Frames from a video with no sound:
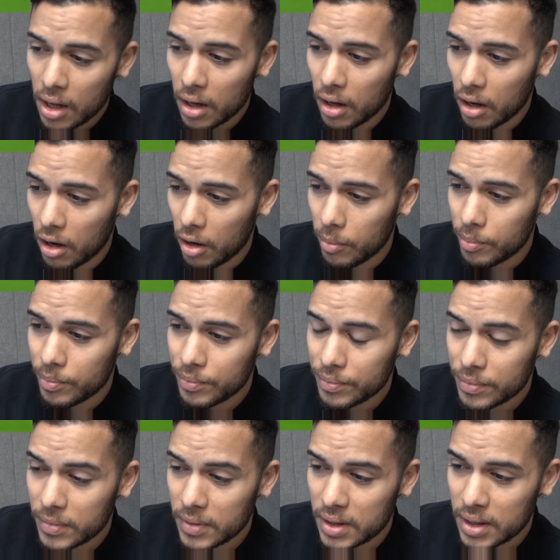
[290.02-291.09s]

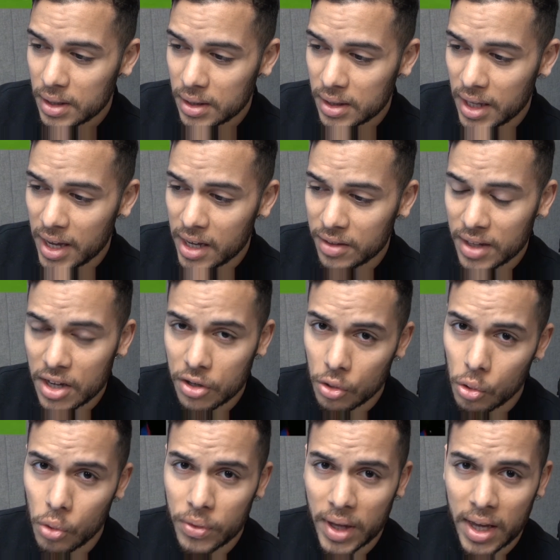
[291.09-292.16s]
They
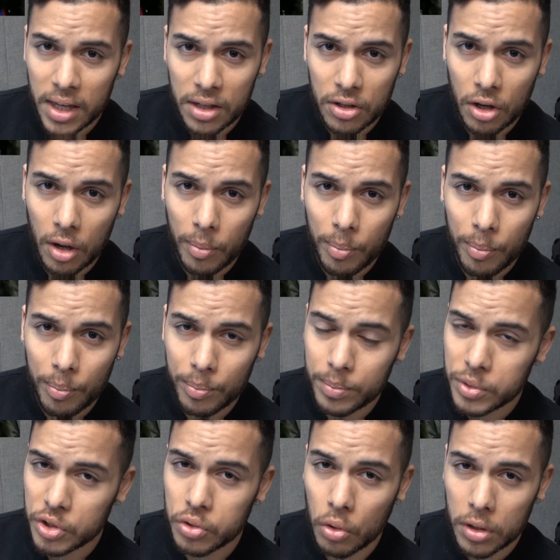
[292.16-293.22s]
knew that,
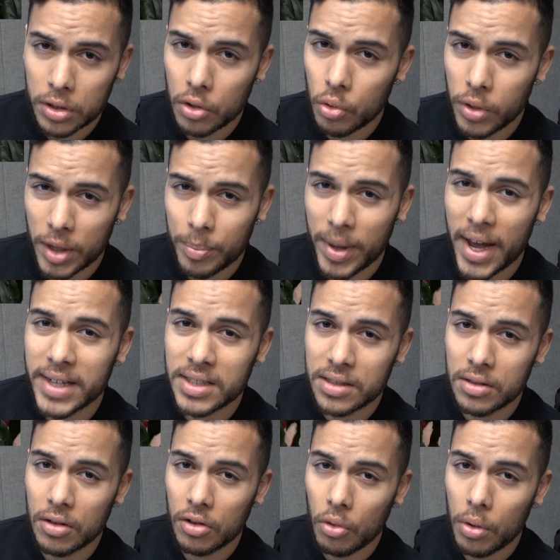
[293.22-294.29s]
short, quick passes
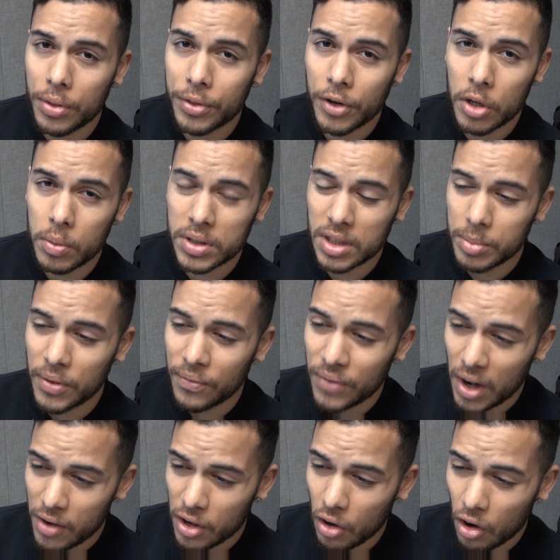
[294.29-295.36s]
in the lower third was going to be
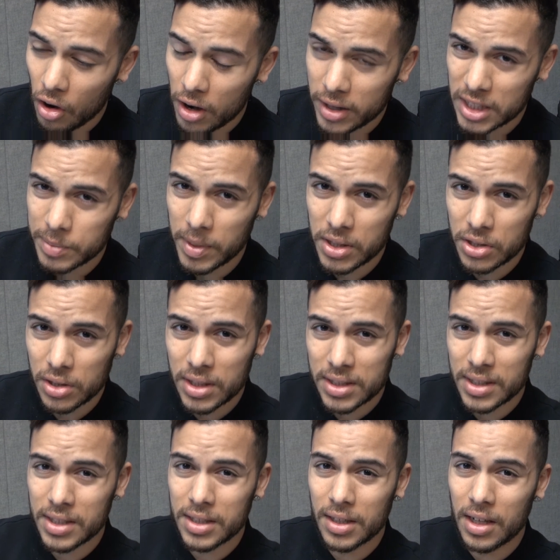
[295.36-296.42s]
very hard, especially
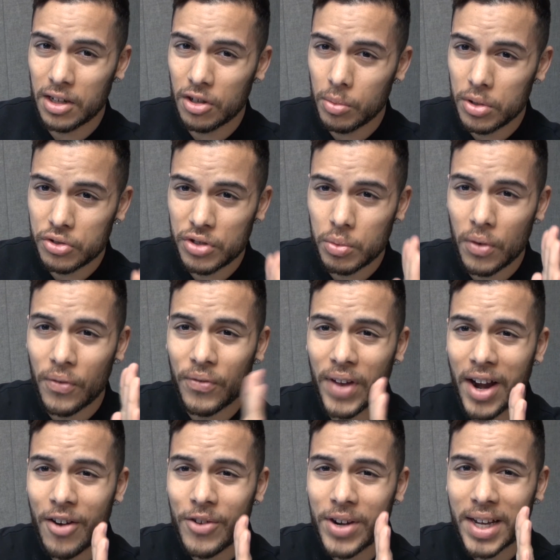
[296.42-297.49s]
since Atletico Madrid were
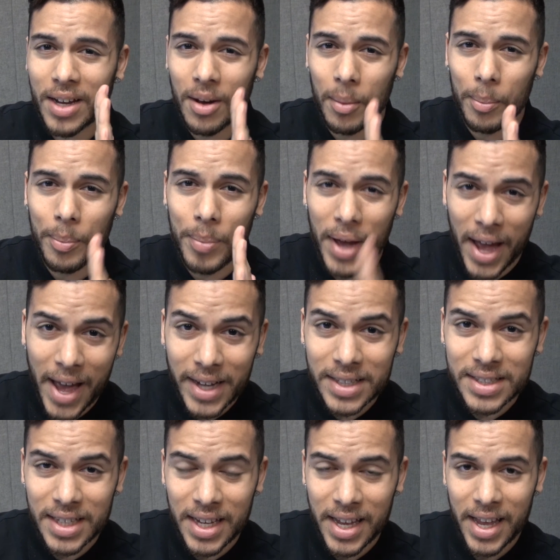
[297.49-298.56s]
very
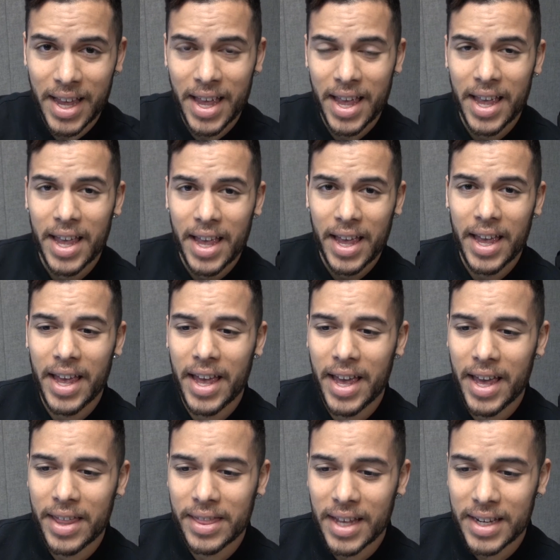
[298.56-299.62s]
compact.
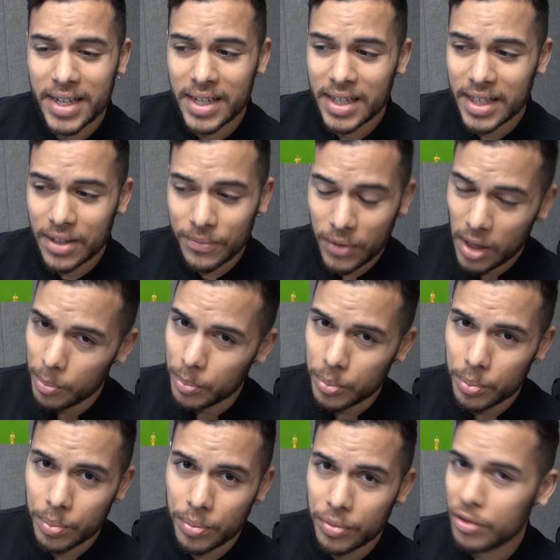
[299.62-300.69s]
And they didn't give up.
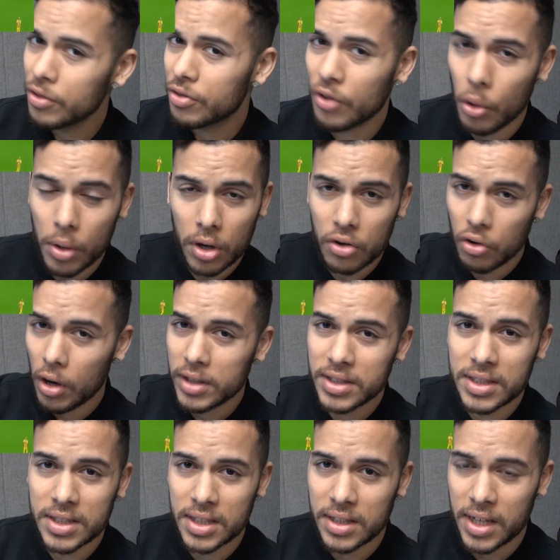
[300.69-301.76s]
throwing
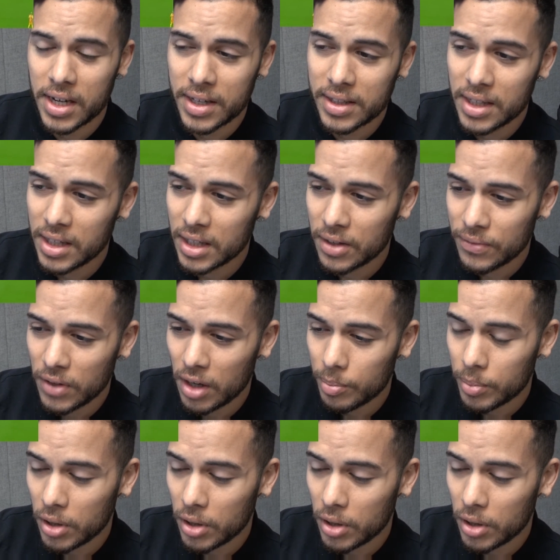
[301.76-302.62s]
crosses in there. They didn't give up.